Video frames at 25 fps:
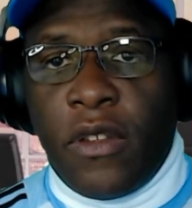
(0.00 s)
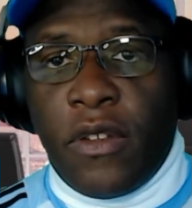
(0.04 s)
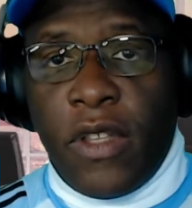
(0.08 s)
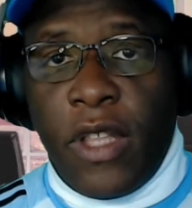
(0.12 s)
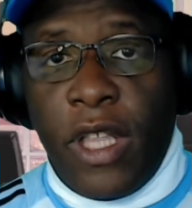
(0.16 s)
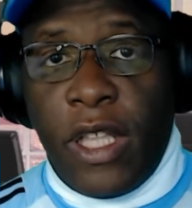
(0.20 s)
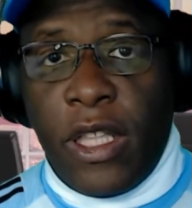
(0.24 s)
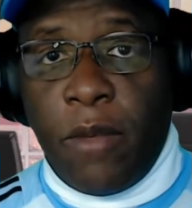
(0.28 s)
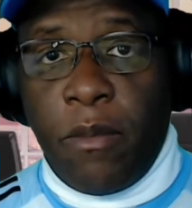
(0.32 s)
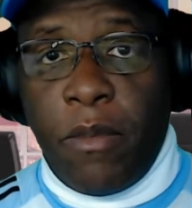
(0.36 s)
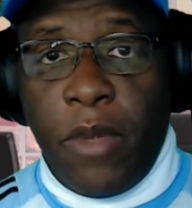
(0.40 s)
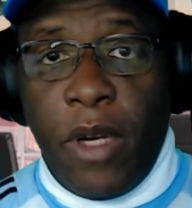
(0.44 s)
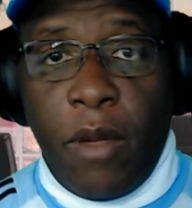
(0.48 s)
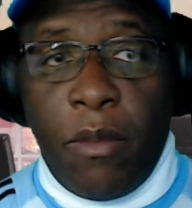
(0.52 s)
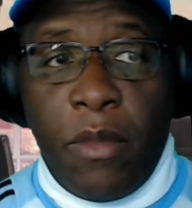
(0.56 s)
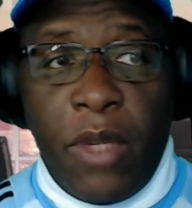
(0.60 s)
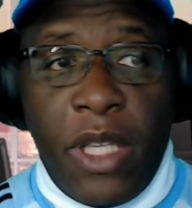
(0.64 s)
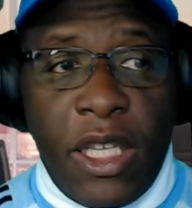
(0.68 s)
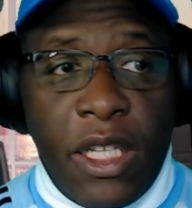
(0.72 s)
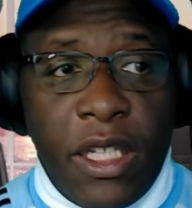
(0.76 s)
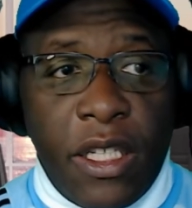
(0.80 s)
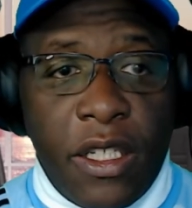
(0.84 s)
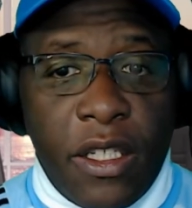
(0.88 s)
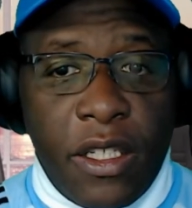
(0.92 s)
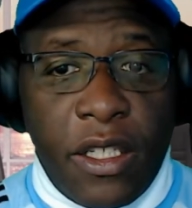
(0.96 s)
so that the
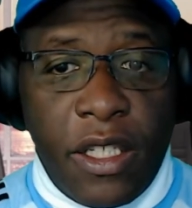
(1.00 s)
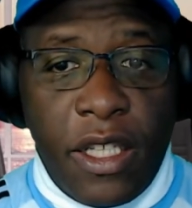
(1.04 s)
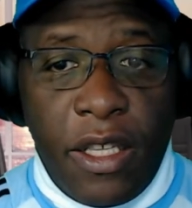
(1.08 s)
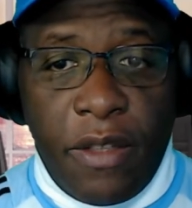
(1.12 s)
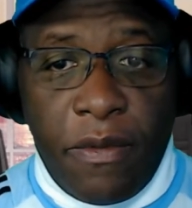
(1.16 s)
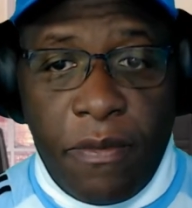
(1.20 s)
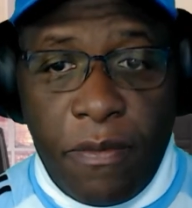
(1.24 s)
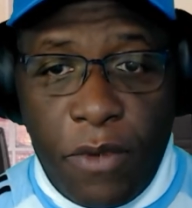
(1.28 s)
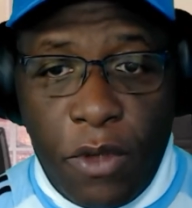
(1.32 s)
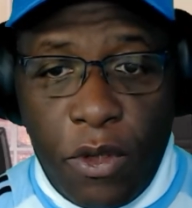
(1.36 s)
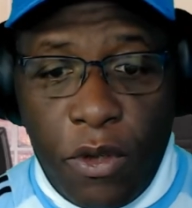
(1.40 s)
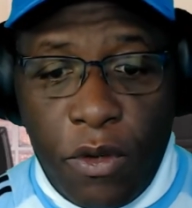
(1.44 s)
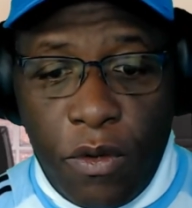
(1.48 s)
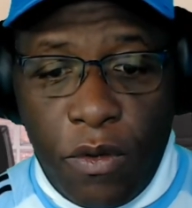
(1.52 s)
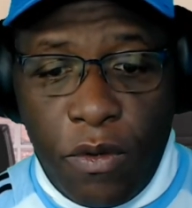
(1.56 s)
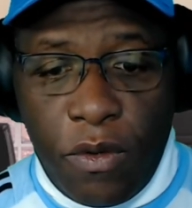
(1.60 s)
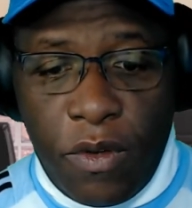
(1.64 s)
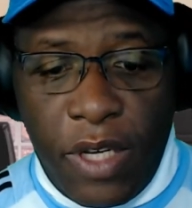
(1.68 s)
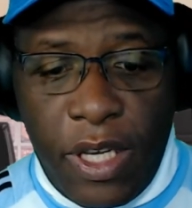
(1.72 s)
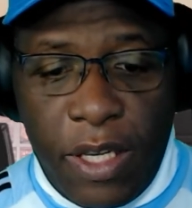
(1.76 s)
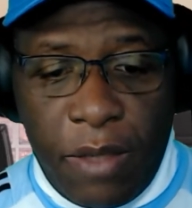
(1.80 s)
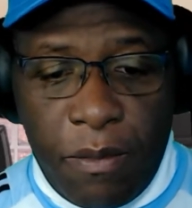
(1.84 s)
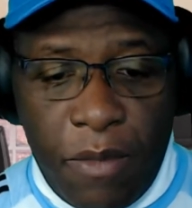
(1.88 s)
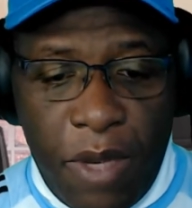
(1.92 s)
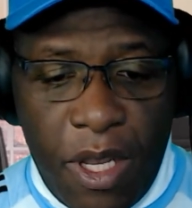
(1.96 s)
public can
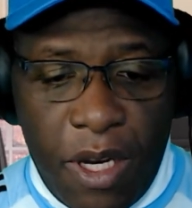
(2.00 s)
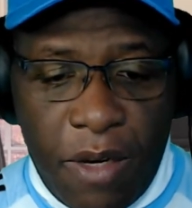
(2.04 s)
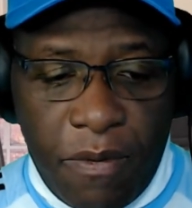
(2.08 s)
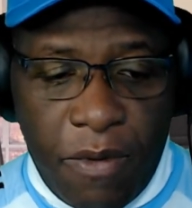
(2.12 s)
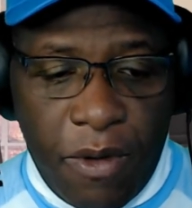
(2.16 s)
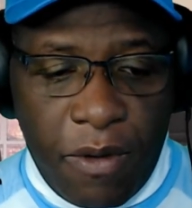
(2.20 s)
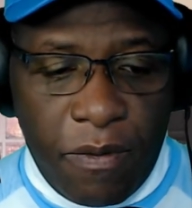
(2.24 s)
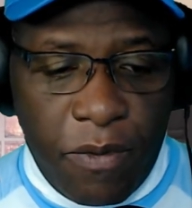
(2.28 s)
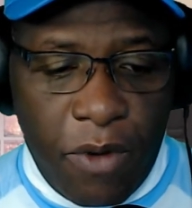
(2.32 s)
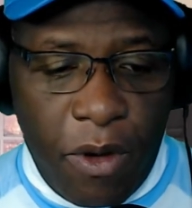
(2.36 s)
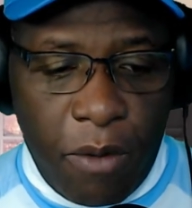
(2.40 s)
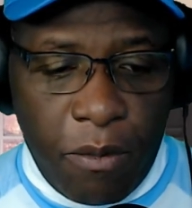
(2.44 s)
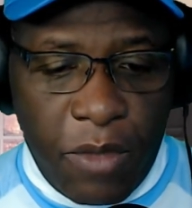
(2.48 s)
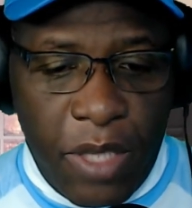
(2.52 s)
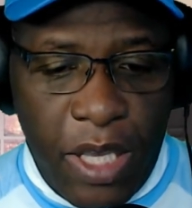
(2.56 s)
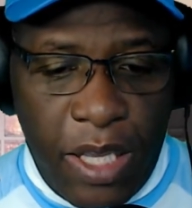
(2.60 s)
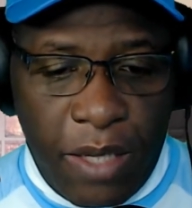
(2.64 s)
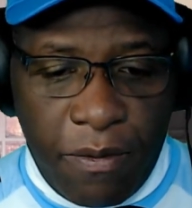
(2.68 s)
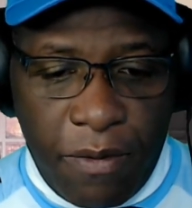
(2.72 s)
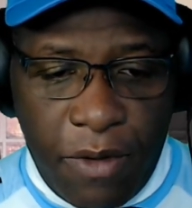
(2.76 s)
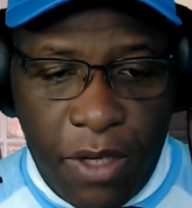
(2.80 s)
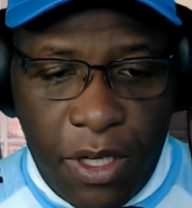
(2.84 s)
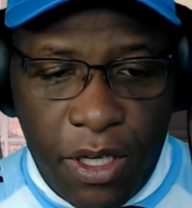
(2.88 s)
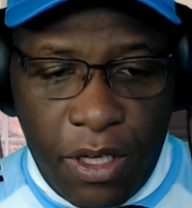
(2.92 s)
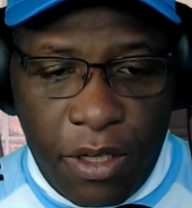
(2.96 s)
view and benefit from
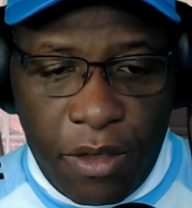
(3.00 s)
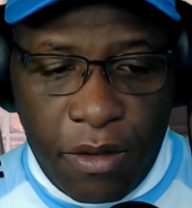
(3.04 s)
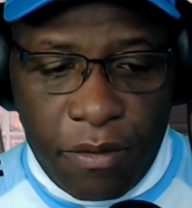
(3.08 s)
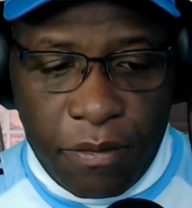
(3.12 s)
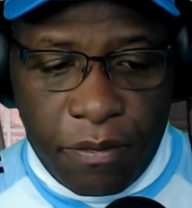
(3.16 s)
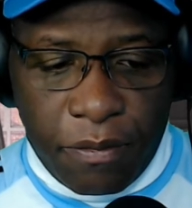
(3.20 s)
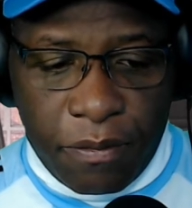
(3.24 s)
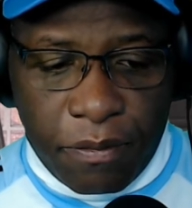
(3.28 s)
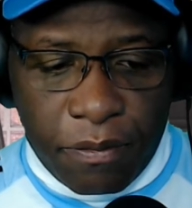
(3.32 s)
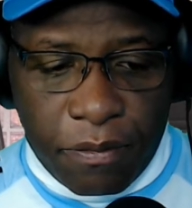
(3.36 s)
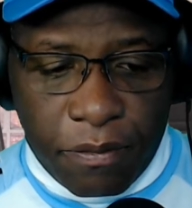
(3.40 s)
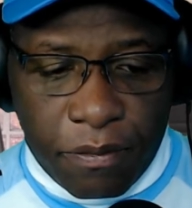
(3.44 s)
that video.